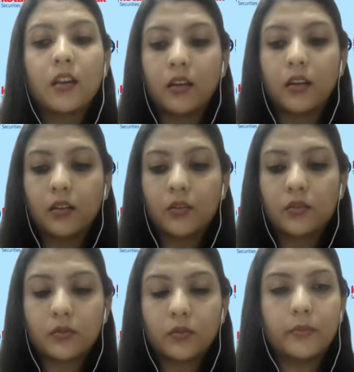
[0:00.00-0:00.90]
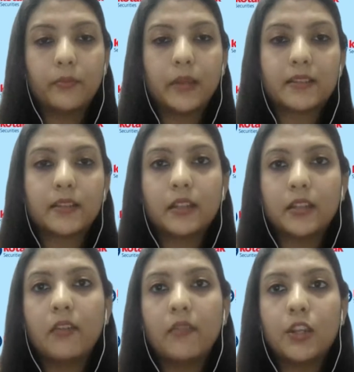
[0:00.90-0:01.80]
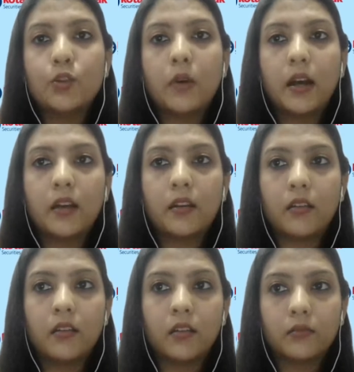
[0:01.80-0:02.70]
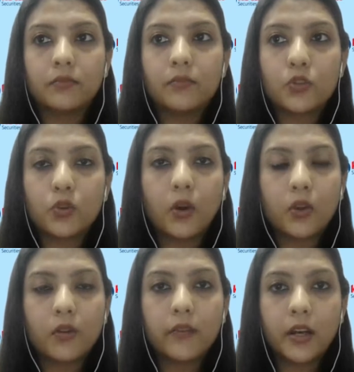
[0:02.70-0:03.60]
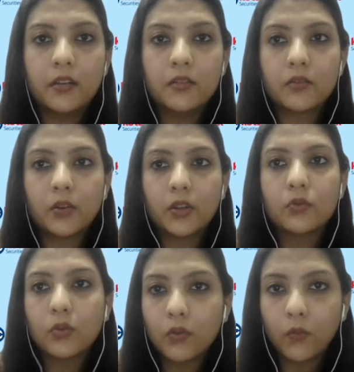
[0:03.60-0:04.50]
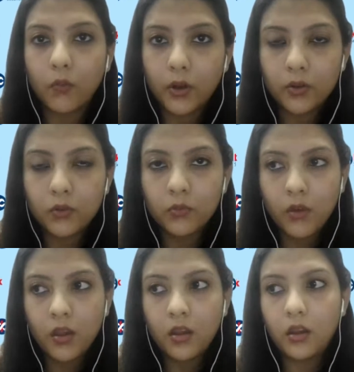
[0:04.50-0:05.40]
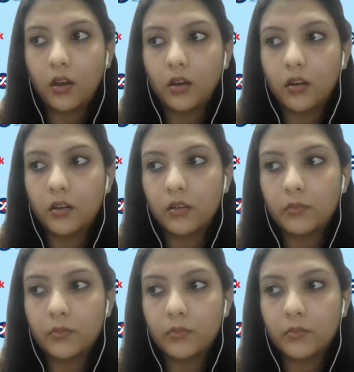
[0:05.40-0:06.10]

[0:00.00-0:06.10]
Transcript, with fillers: Uh, so basically, when you are uh, short on funds or you don't want to, uh,